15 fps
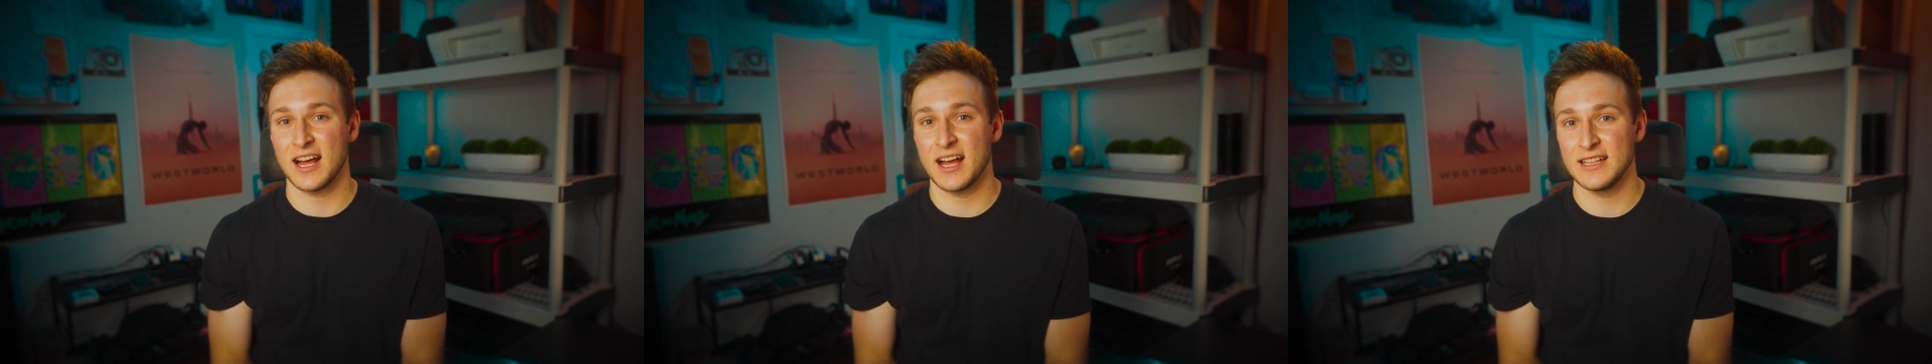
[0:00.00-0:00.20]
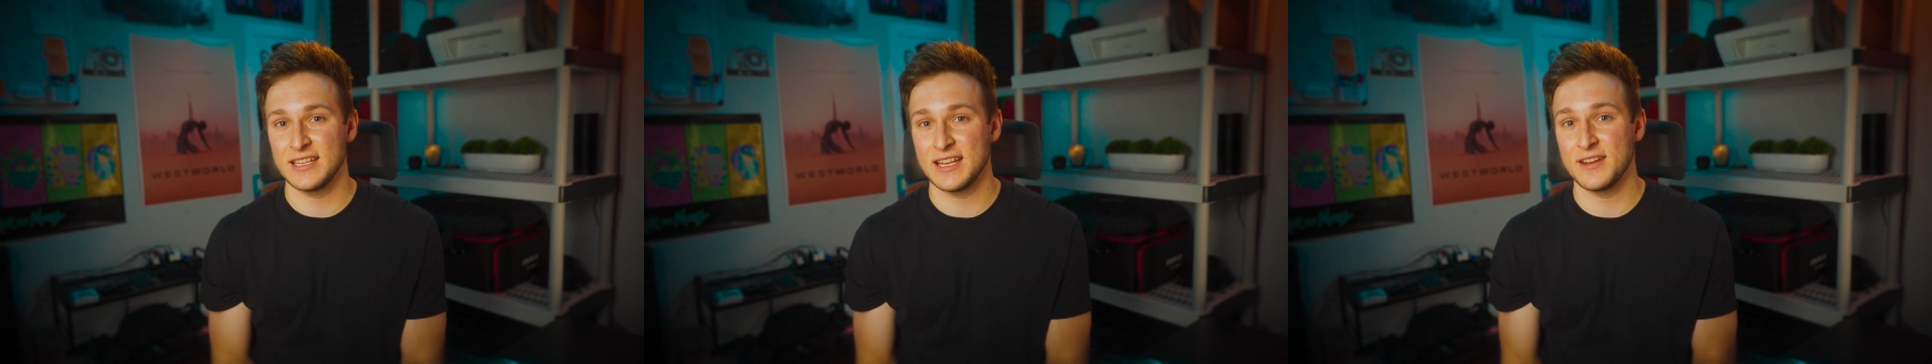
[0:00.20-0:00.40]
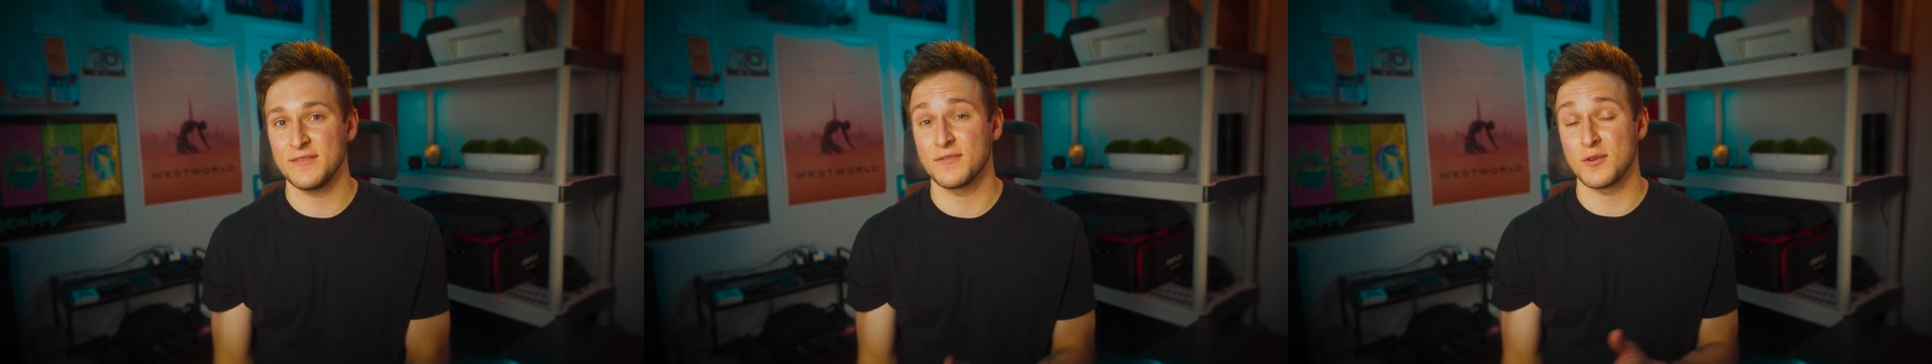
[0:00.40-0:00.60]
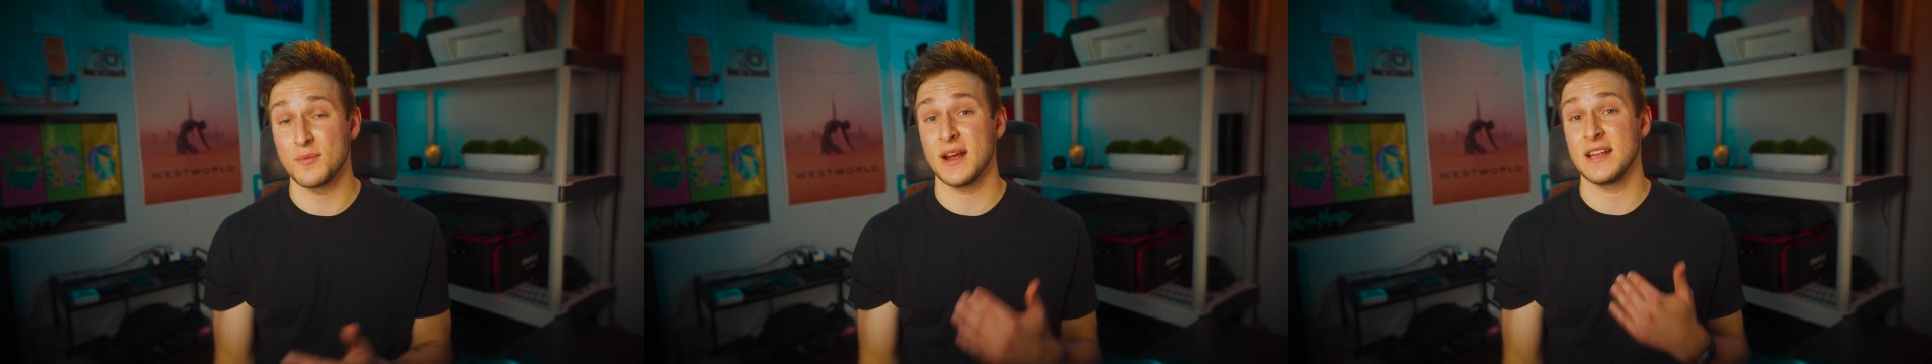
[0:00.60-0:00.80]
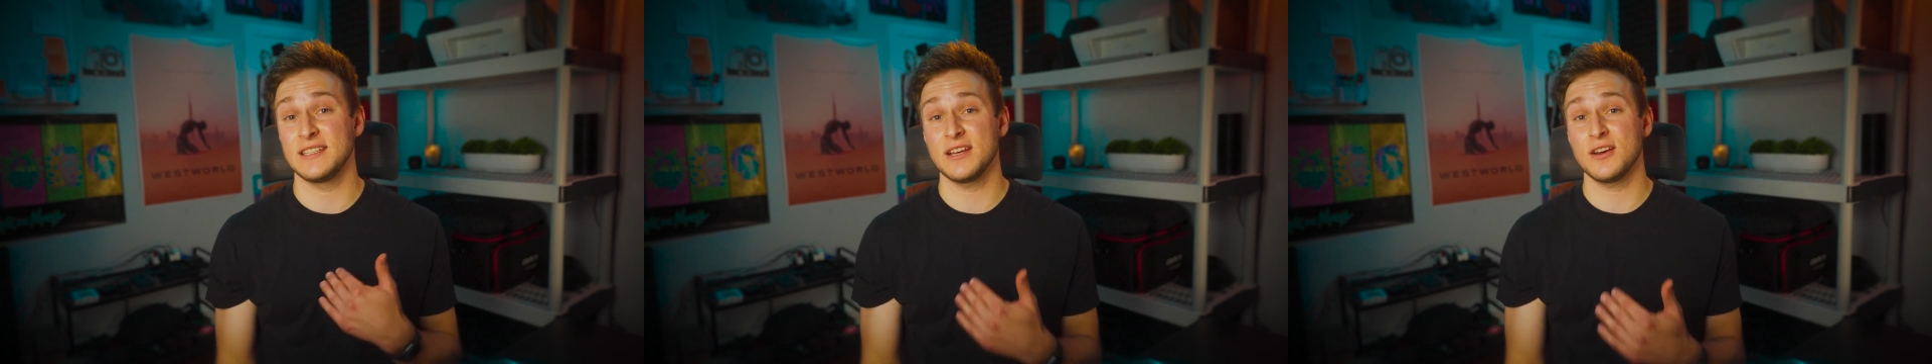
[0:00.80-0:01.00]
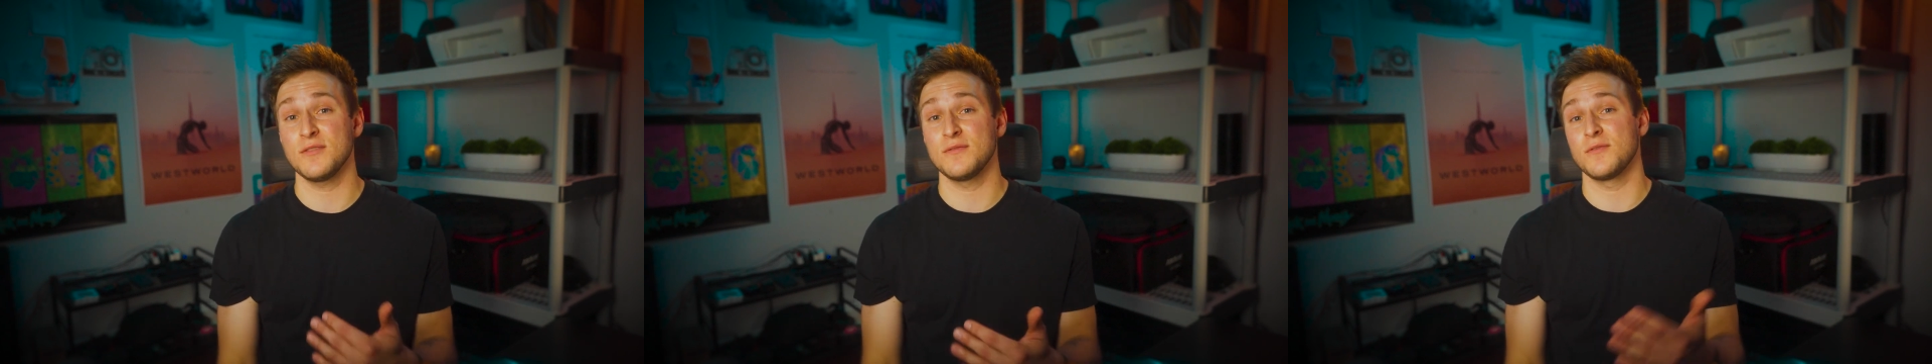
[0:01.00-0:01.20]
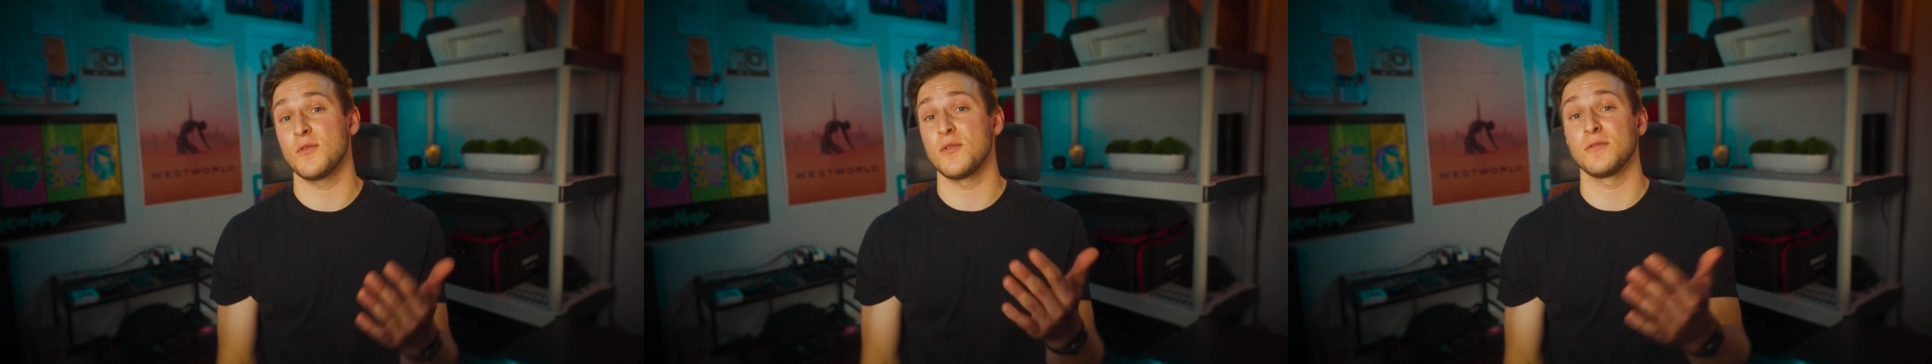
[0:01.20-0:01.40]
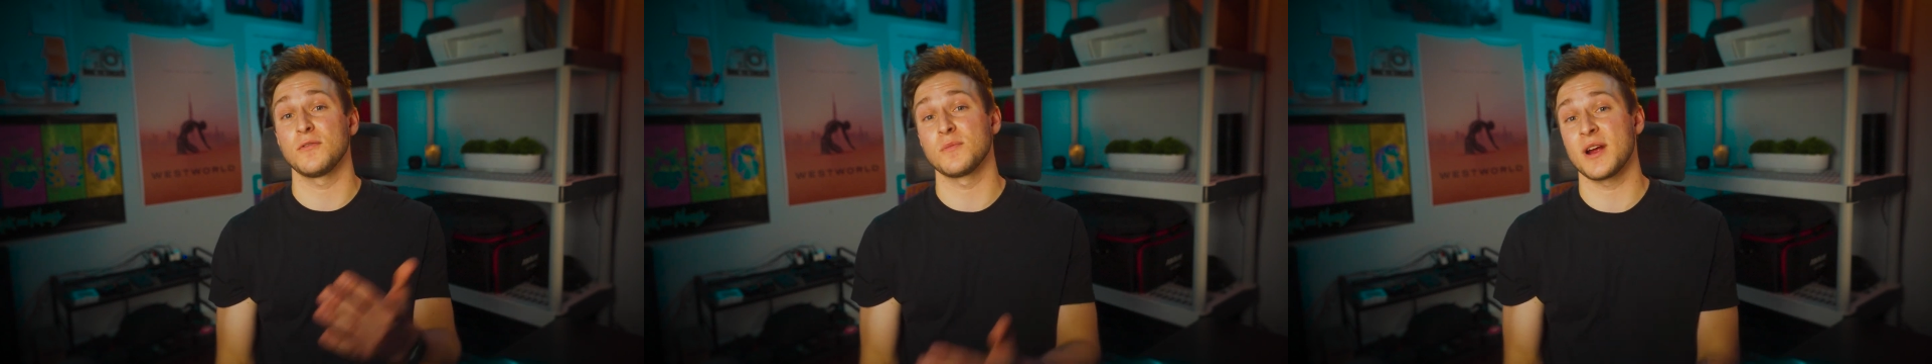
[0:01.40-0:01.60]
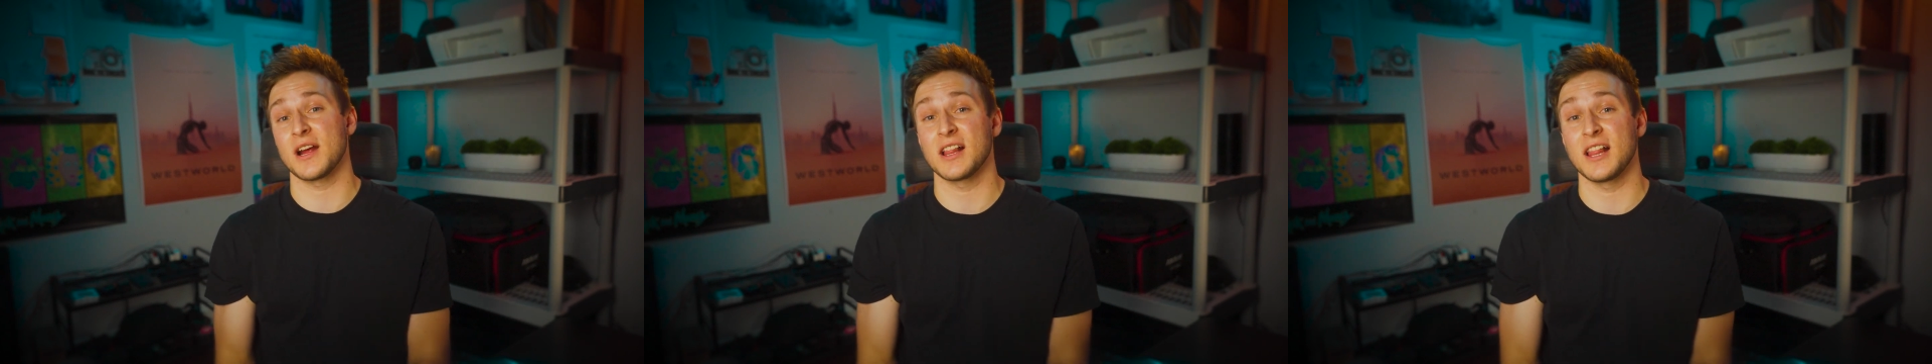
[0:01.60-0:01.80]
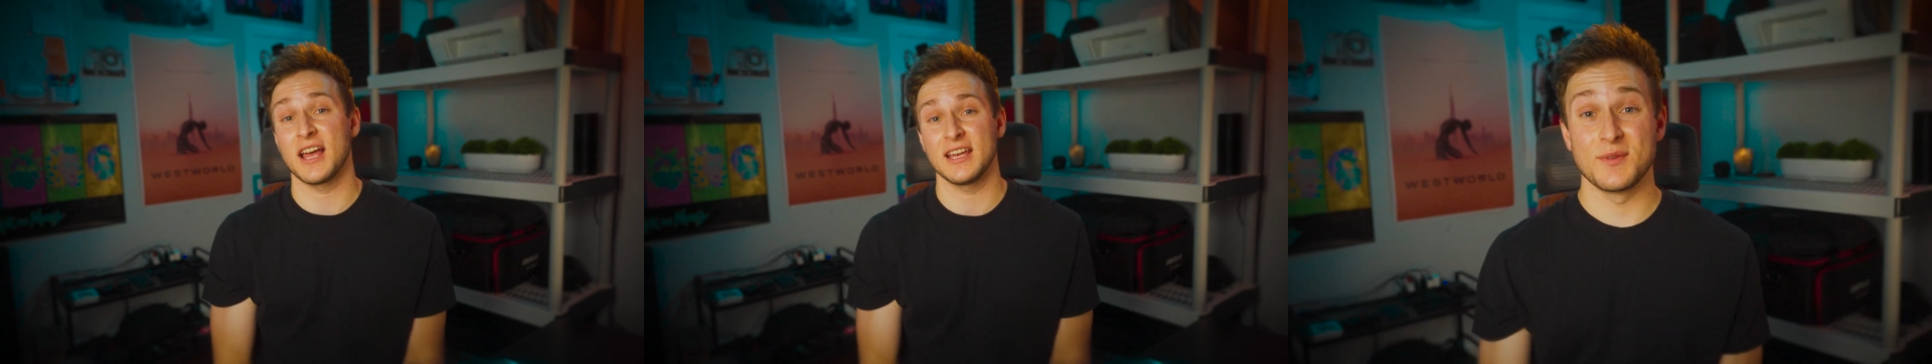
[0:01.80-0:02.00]
content for myself or for my
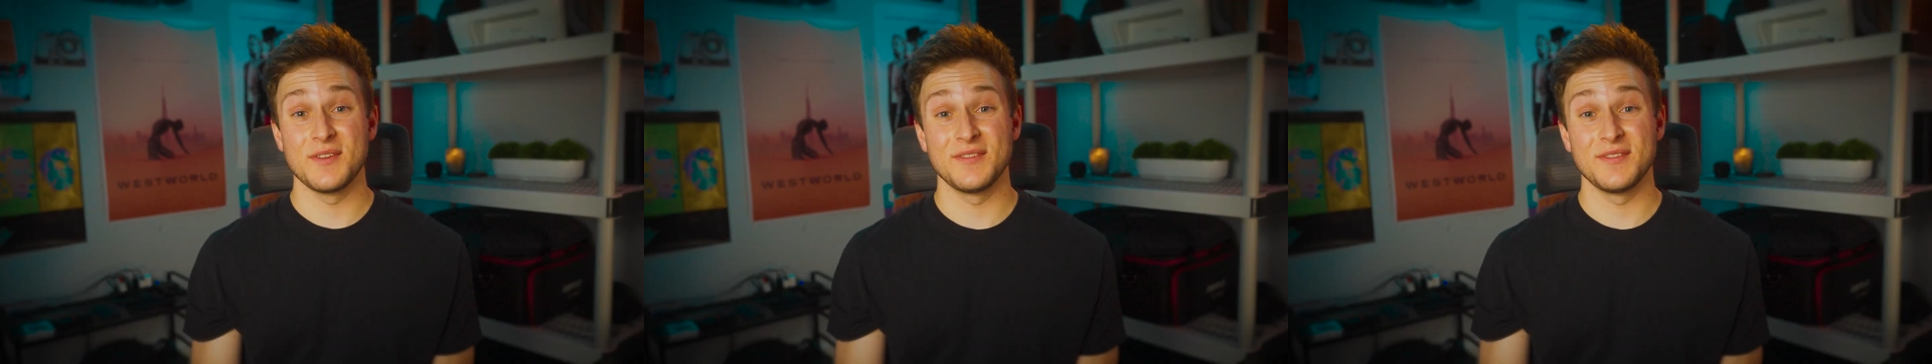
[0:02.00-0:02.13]
client.